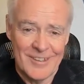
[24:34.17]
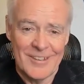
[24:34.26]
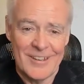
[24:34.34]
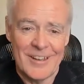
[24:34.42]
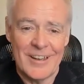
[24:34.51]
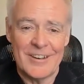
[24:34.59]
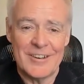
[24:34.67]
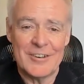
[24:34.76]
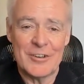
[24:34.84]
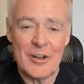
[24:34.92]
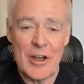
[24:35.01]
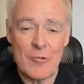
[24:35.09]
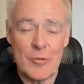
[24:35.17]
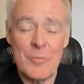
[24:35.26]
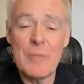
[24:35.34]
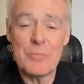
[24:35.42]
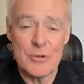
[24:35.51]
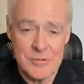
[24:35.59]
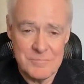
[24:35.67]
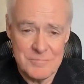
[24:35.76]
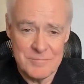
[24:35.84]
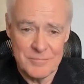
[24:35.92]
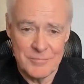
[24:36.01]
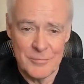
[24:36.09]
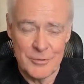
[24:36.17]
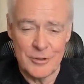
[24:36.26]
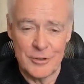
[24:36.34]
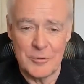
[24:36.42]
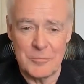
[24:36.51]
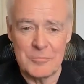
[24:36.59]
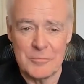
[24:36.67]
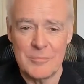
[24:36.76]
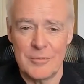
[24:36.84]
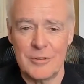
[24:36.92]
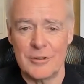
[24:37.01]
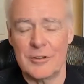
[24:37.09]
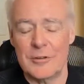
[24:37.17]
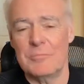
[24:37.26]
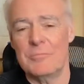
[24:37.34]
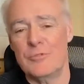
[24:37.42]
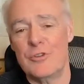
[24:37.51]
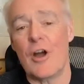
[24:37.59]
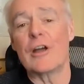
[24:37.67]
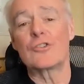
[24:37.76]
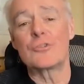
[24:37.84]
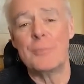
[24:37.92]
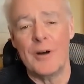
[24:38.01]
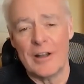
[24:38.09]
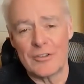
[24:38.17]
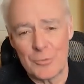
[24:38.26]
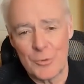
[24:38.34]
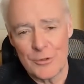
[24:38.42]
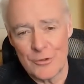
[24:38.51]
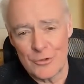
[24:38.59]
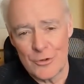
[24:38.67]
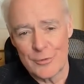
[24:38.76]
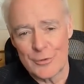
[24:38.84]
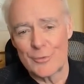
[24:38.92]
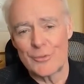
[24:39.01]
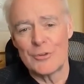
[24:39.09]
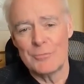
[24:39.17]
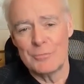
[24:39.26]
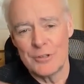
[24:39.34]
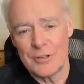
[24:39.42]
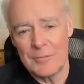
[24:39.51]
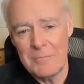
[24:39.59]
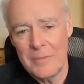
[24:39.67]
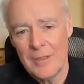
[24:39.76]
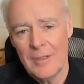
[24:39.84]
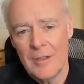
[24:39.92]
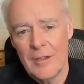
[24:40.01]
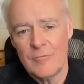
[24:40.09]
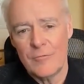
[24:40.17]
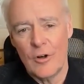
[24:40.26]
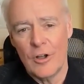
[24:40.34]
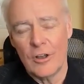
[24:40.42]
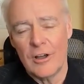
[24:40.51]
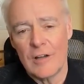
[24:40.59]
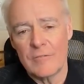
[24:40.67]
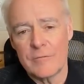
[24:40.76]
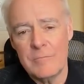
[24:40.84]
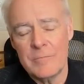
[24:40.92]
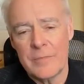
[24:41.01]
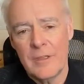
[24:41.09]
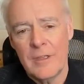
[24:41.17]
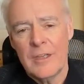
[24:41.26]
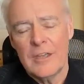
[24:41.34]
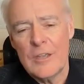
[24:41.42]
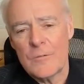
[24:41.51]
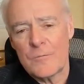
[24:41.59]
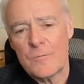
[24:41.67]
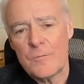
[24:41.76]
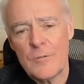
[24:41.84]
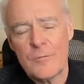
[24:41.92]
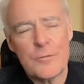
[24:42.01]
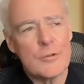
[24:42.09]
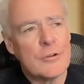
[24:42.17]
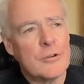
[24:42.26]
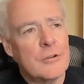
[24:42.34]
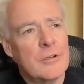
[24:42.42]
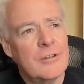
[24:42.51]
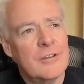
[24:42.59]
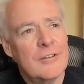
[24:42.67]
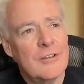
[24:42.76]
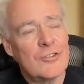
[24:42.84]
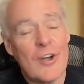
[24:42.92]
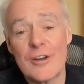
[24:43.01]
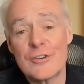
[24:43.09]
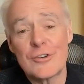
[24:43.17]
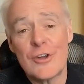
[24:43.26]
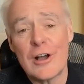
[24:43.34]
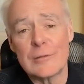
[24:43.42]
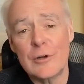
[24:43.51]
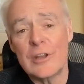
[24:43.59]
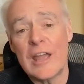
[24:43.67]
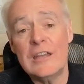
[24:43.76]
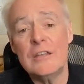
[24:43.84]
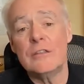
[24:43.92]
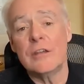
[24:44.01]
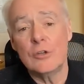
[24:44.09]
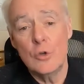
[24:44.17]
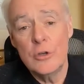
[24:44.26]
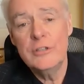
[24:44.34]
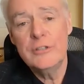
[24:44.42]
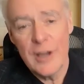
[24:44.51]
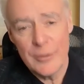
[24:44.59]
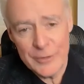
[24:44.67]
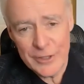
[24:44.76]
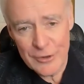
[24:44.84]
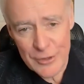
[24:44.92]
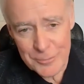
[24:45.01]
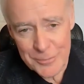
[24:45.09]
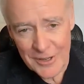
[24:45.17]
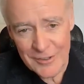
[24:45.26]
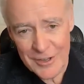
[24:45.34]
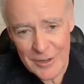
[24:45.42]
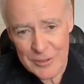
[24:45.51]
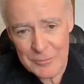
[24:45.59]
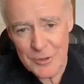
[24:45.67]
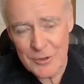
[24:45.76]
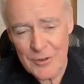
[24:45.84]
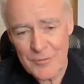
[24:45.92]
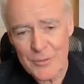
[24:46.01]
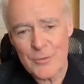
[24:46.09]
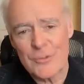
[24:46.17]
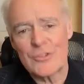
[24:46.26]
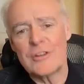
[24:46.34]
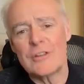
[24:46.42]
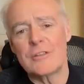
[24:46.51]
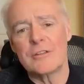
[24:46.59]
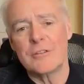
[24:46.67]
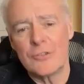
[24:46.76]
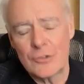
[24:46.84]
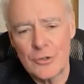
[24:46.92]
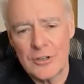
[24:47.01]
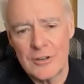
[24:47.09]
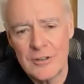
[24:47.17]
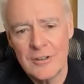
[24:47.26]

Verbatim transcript: And uh, I remember the, the dark spots where the service would simply fall off if if there it's hard to talk about anything good coming out of the pandemic but if there is anything that's good